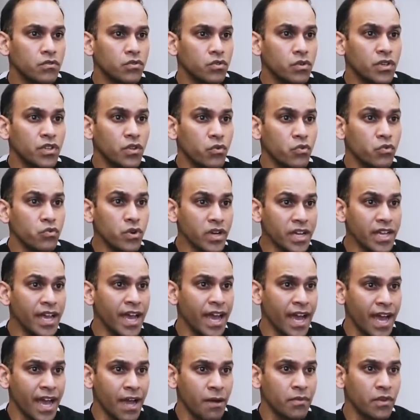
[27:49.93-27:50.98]
doing the
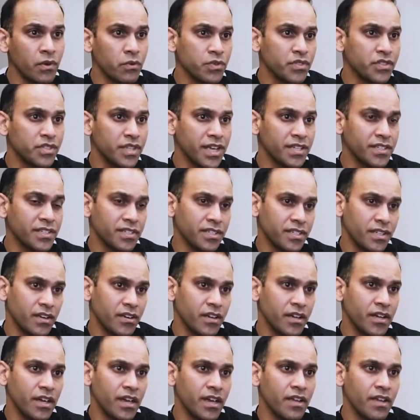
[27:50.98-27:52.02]
rehab that was
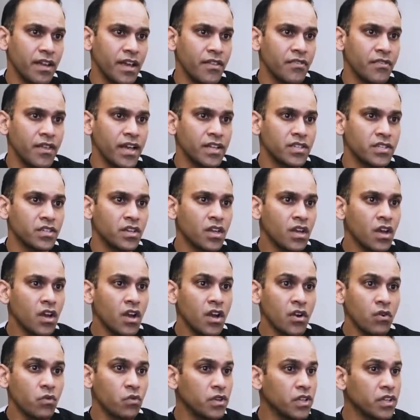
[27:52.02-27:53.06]
necessary, and that's.
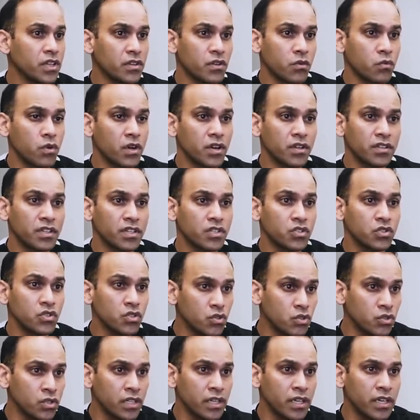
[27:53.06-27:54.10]
Really the work that
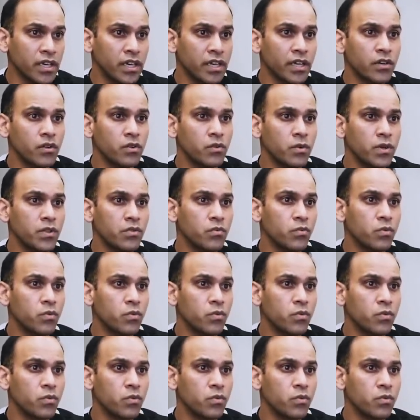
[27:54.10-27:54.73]
you did with